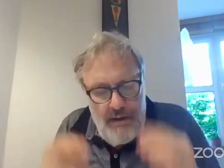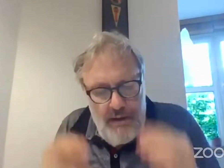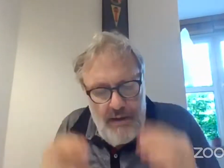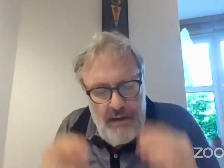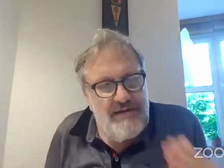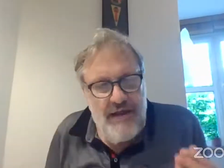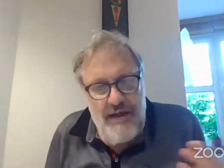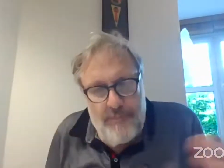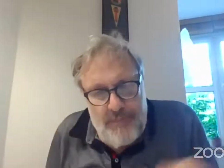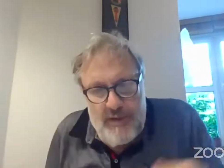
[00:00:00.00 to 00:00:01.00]

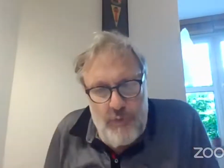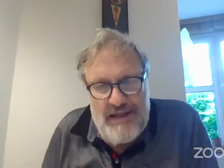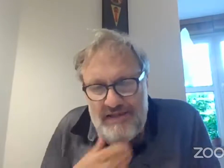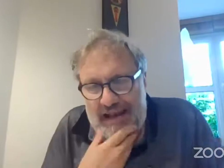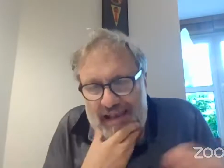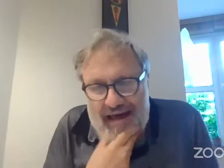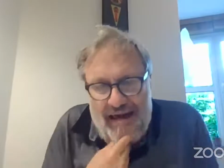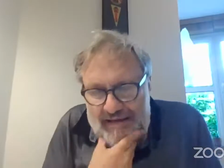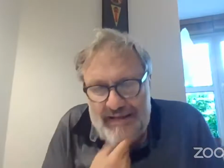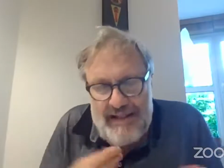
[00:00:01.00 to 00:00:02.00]
reading between the
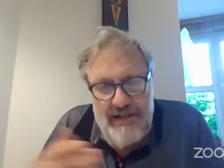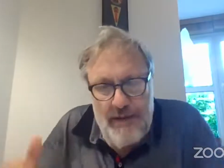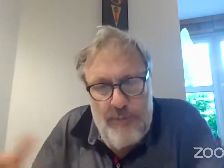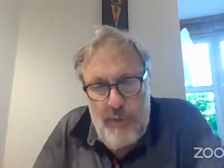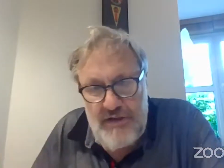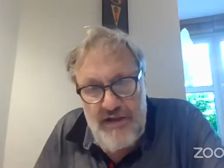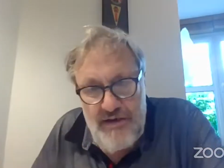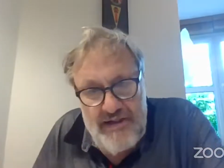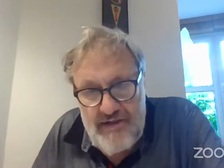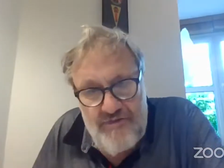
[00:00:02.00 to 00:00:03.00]
lines that Putin
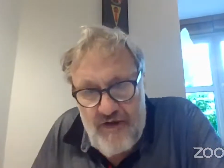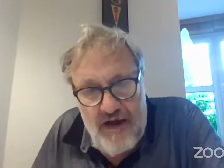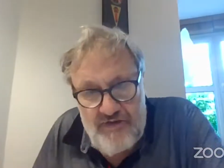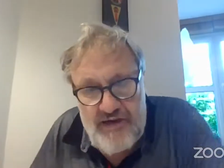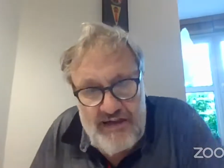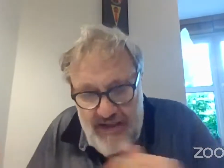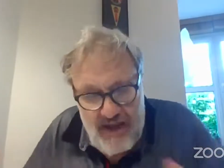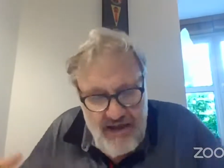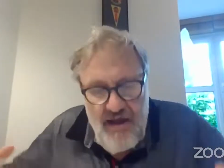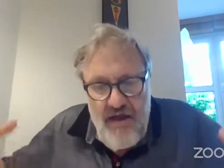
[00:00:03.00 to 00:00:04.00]
is a fascist.
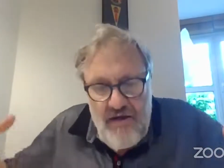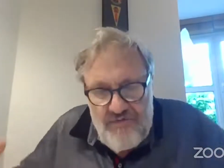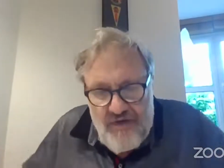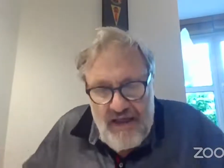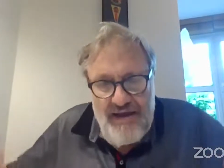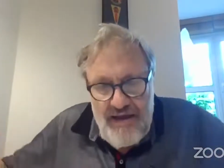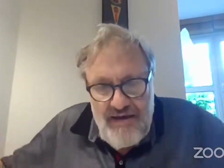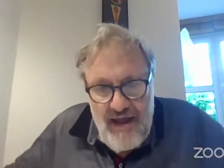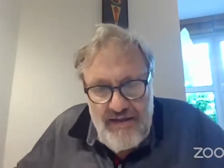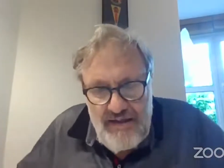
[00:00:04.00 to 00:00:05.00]
I very
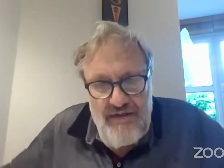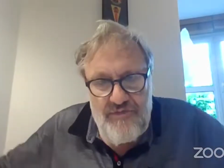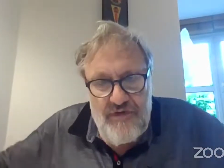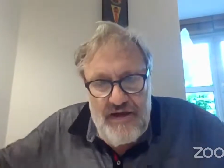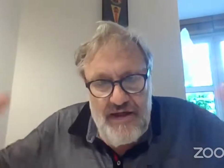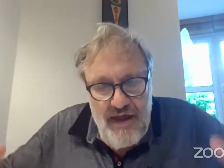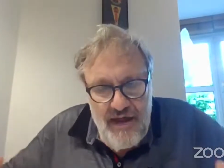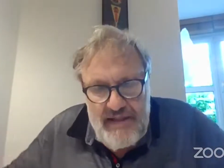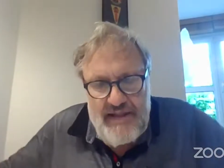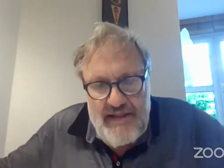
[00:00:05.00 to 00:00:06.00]
naively
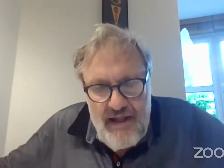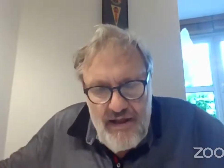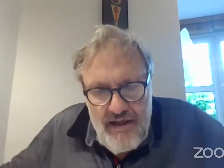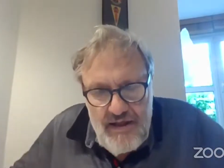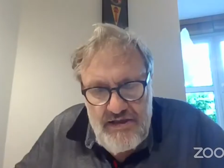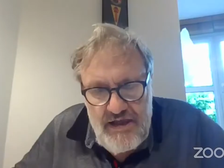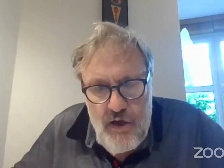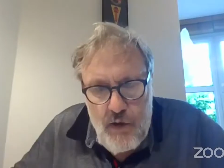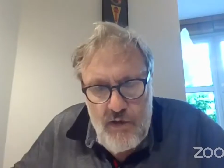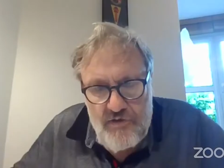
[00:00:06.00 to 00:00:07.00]
read his
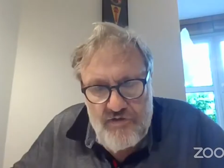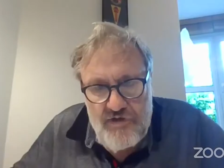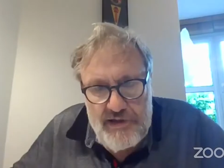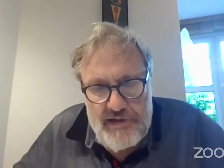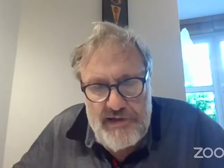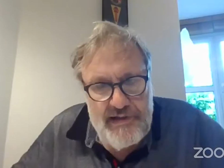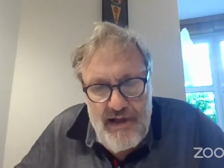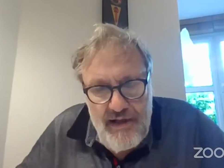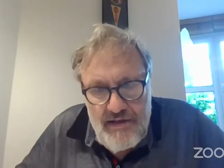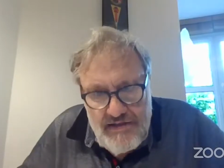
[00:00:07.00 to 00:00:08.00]

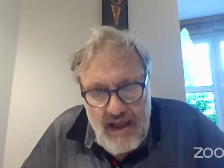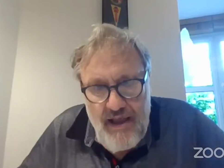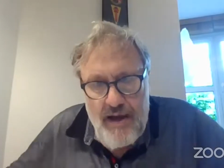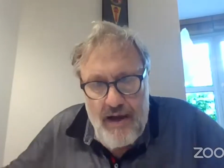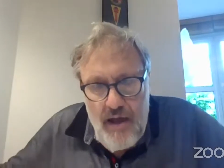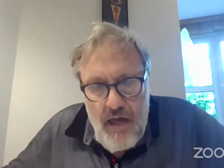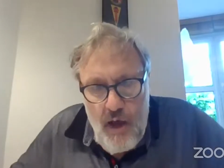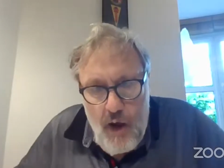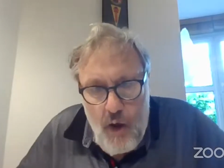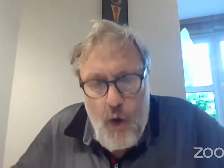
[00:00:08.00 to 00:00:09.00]
ideologies. They
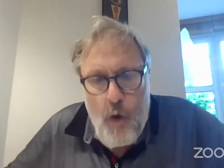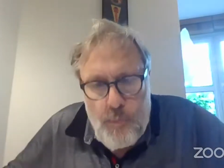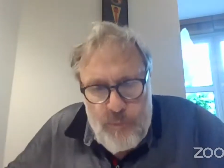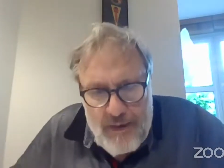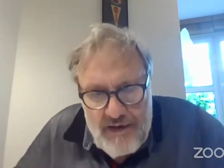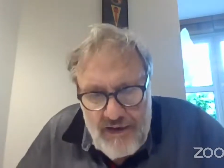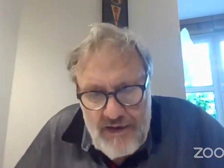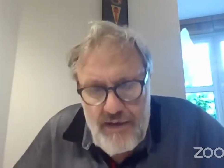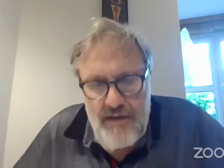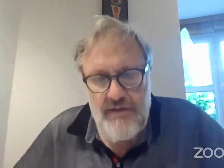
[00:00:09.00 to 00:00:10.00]
are
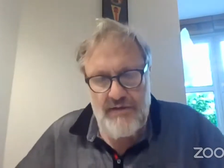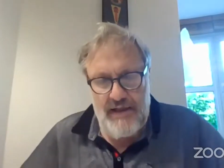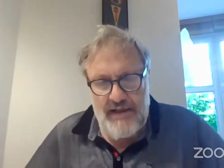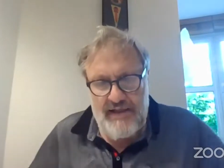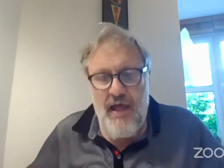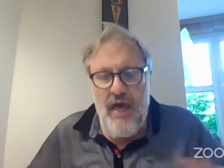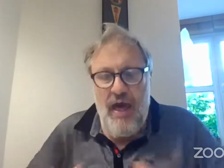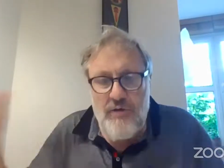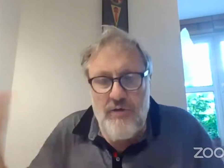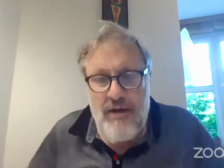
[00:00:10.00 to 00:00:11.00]
openly this.
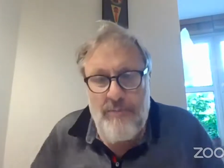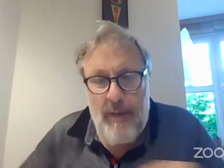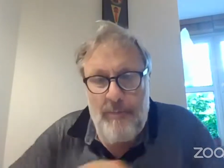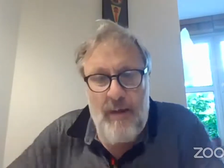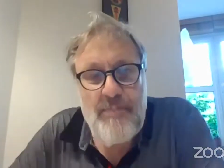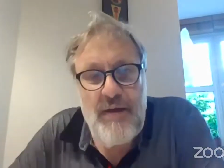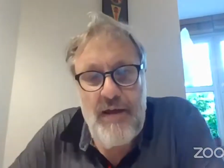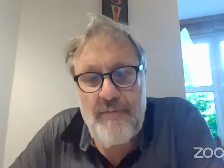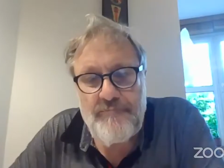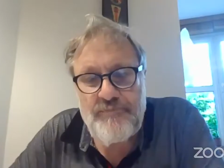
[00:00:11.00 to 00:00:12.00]
And when people
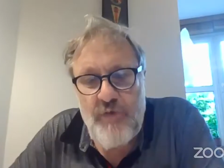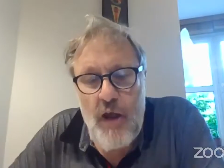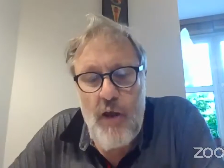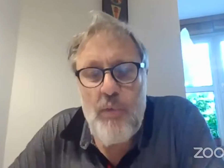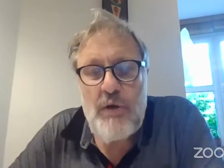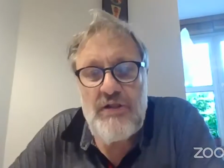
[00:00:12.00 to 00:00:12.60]
tell me,